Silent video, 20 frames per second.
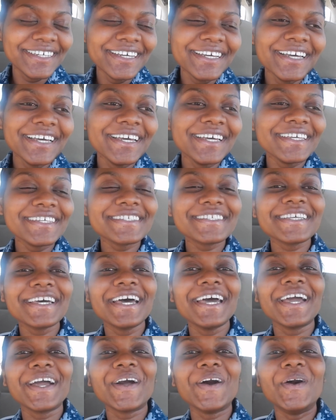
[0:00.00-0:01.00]
it's
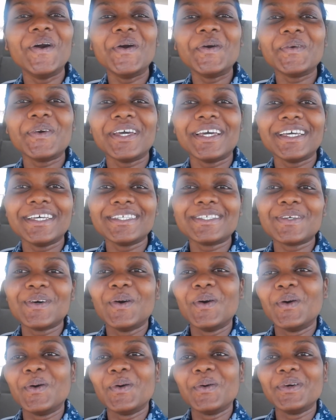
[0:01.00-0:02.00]
like always,
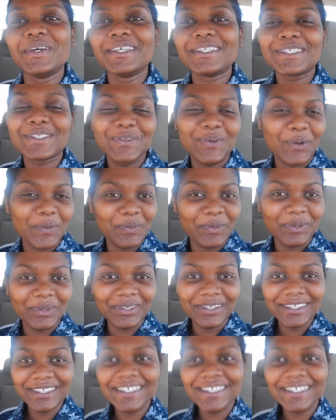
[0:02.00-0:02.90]
oh, it's normal.